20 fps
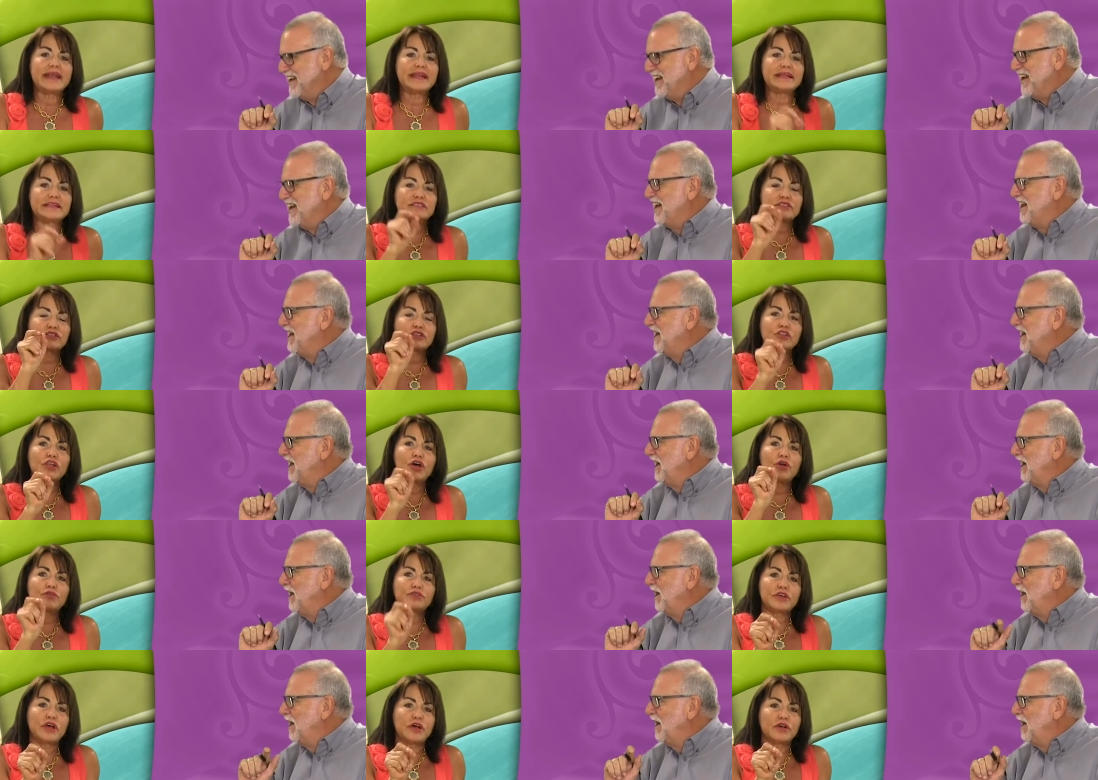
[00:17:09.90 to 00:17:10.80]
Speaker 1: and it's
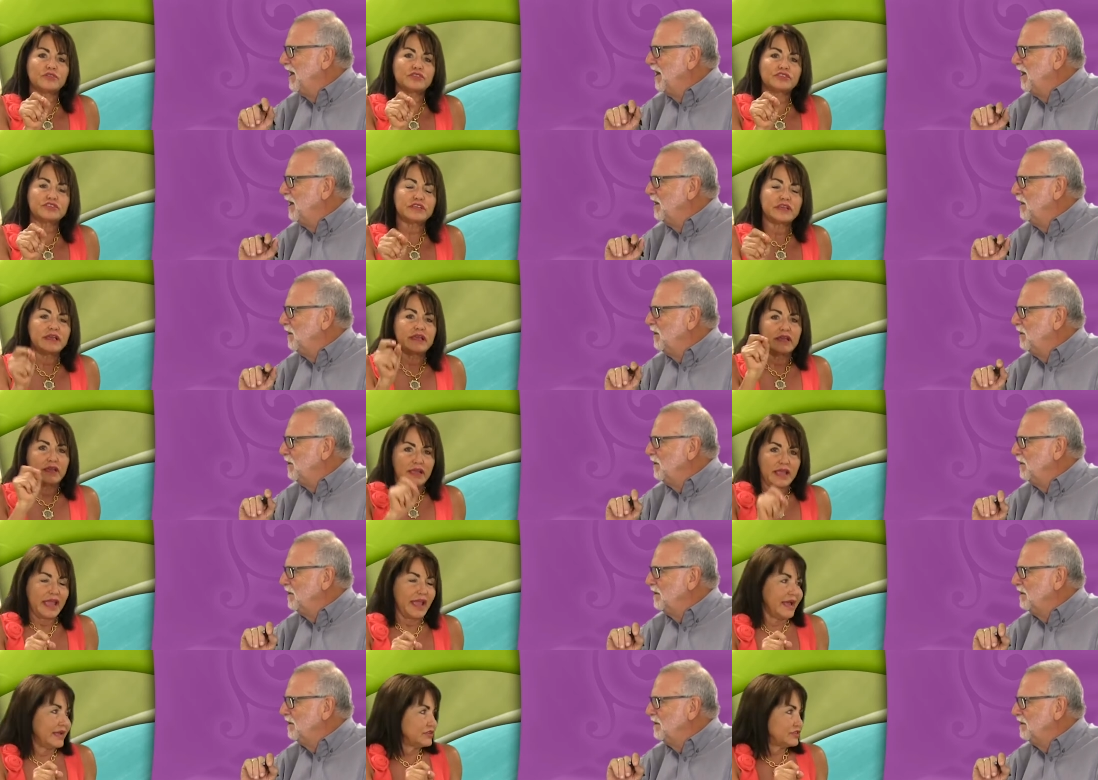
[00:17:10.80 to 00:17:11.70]
low dose.
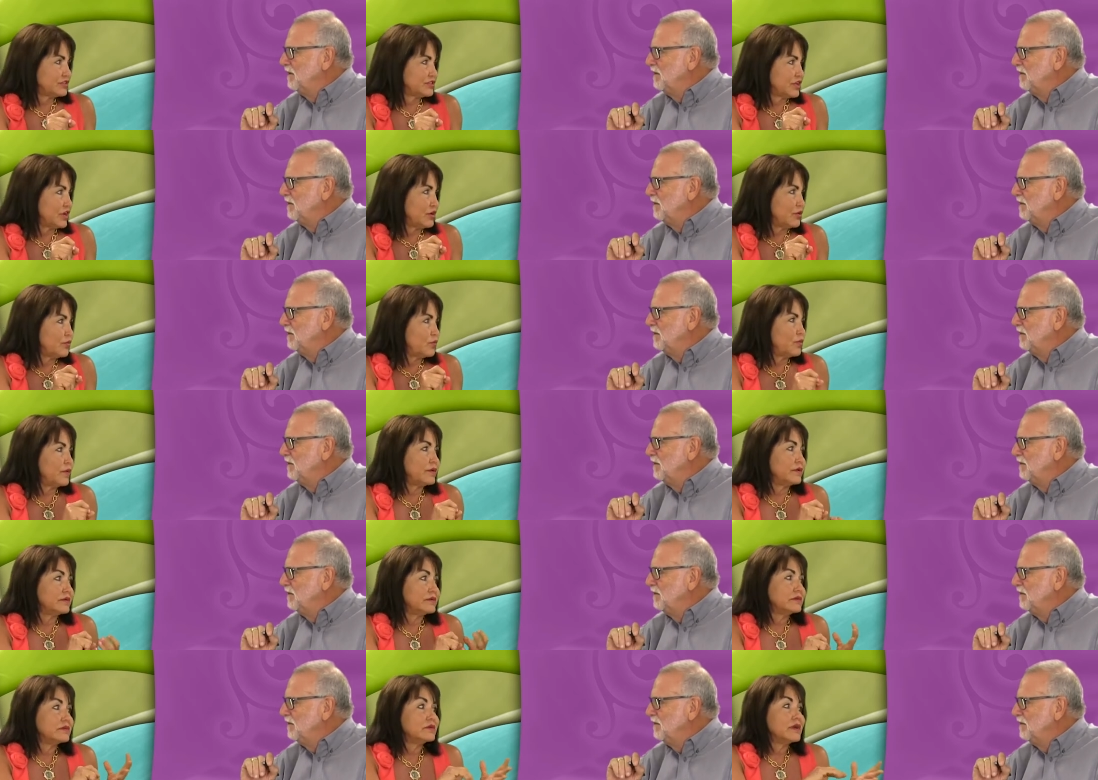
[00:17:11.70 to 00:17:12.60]
And so
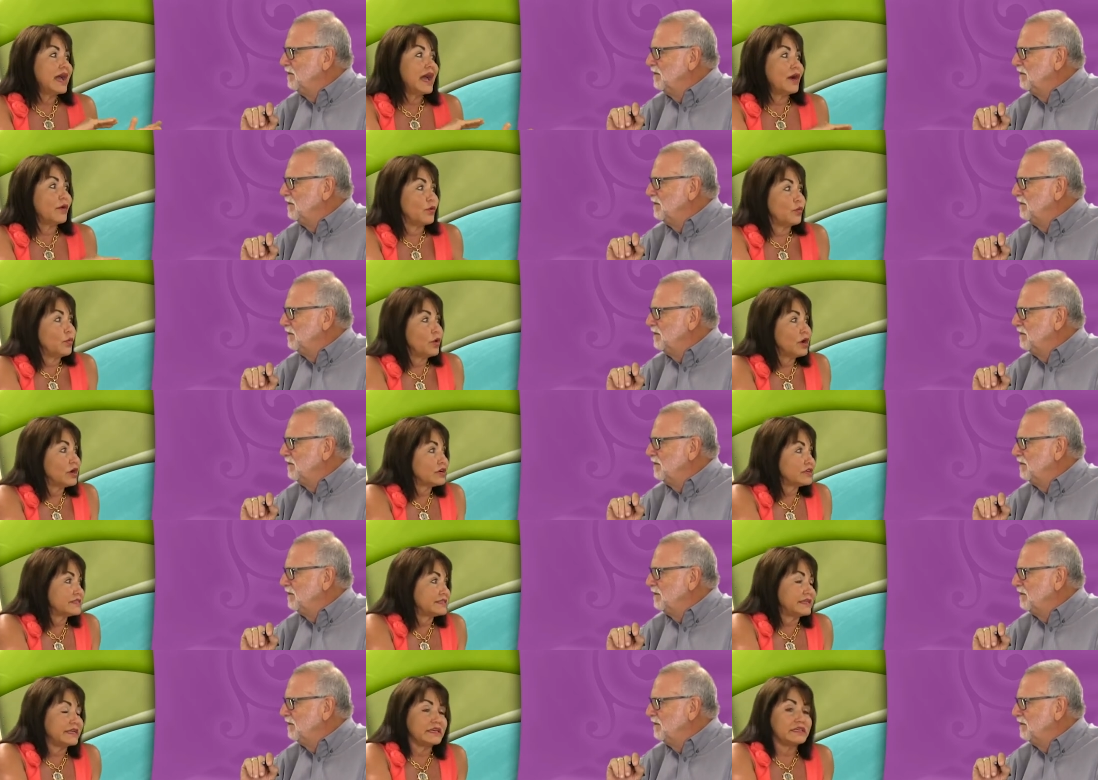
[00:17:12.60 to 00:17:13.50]
how it
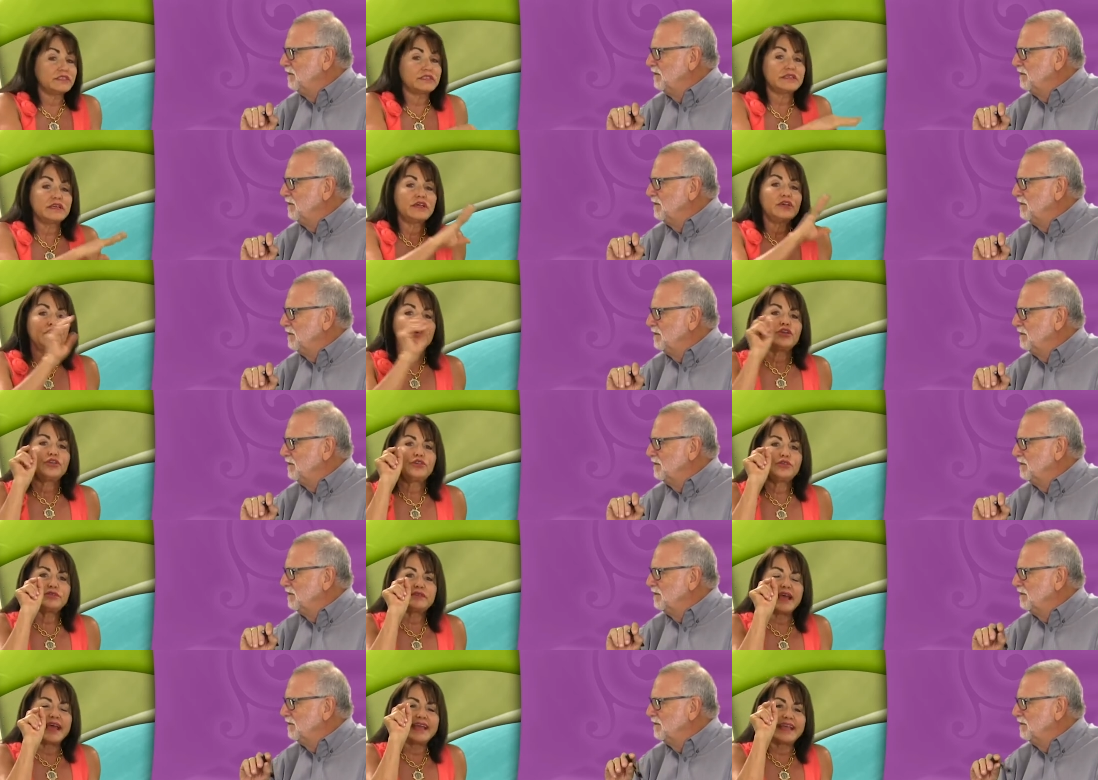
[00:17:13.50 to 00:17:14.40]
works is
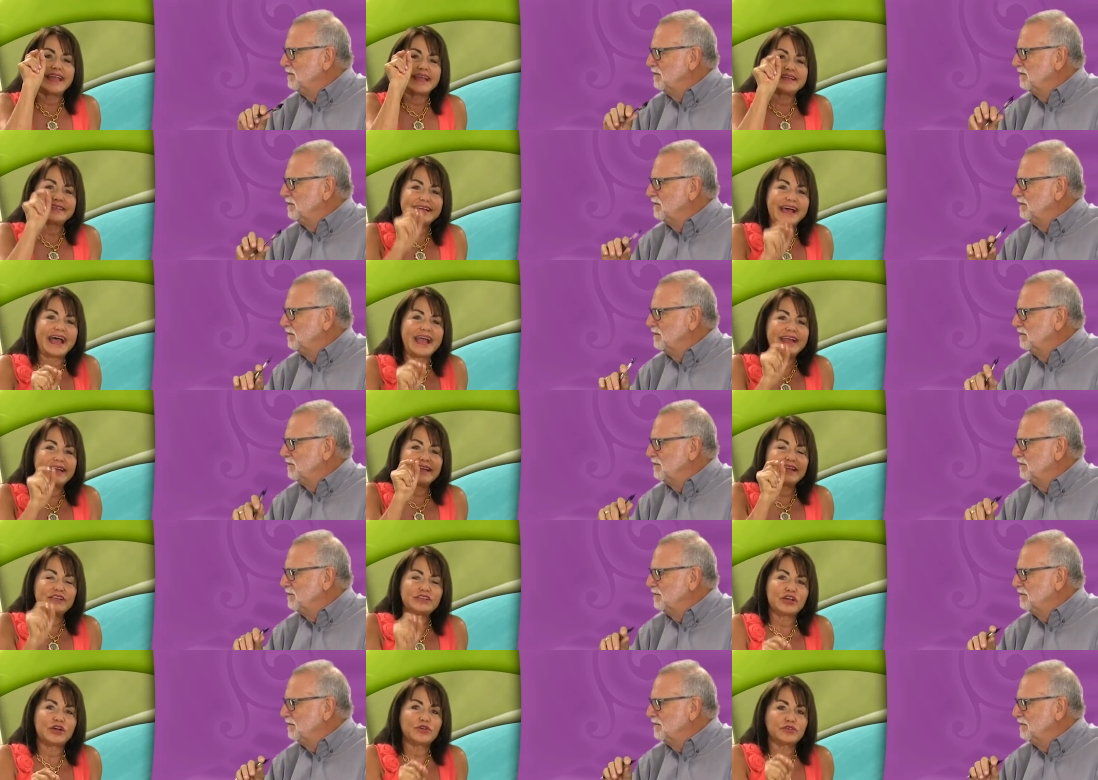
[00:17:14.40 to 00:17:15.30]
you take a
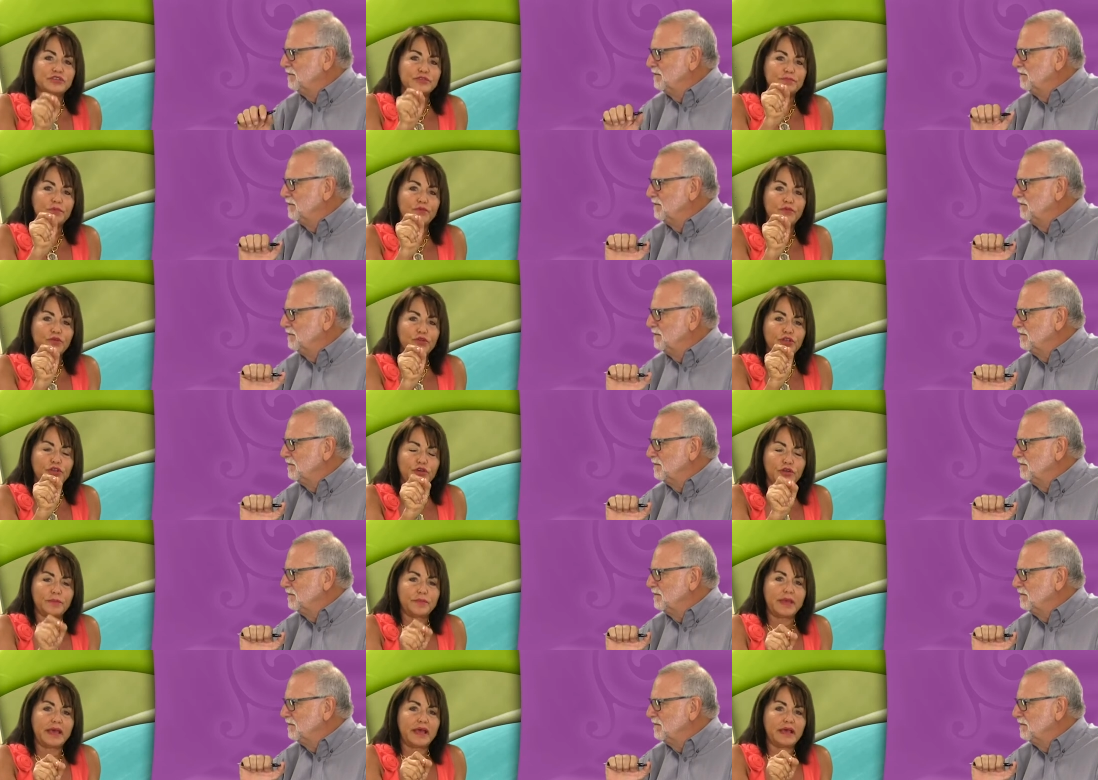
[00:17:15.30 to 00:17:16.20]
tiny dose before you go
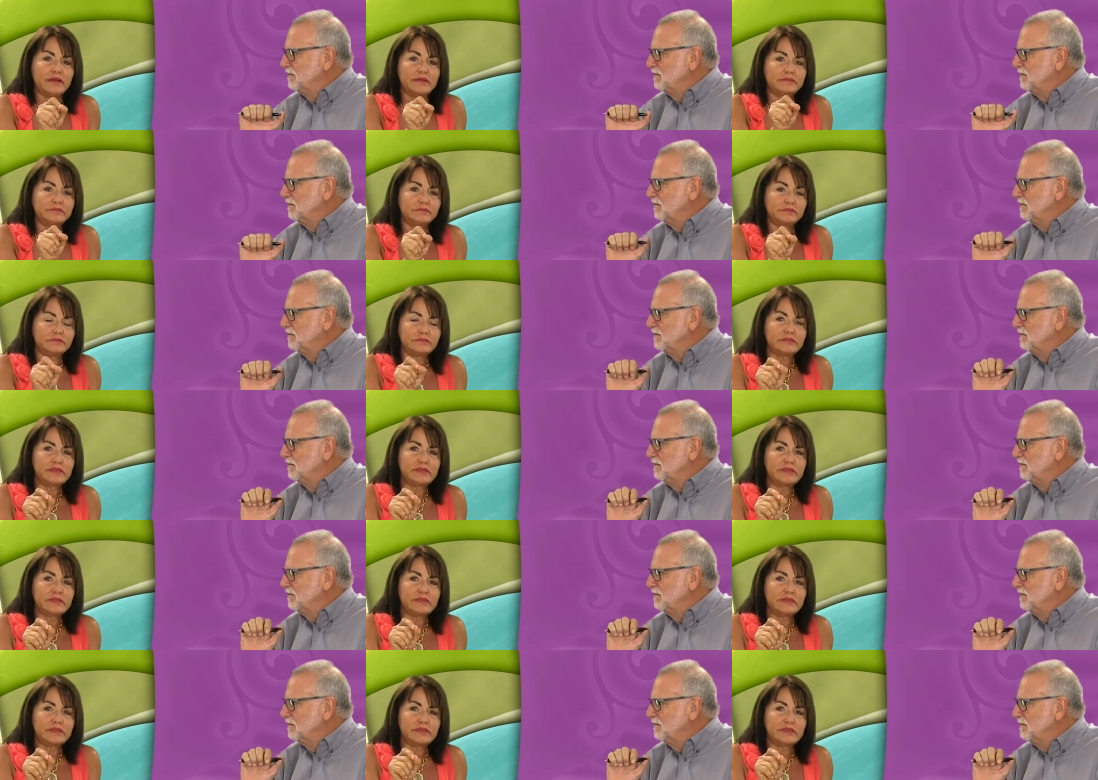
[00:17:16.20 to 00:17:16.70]
to bed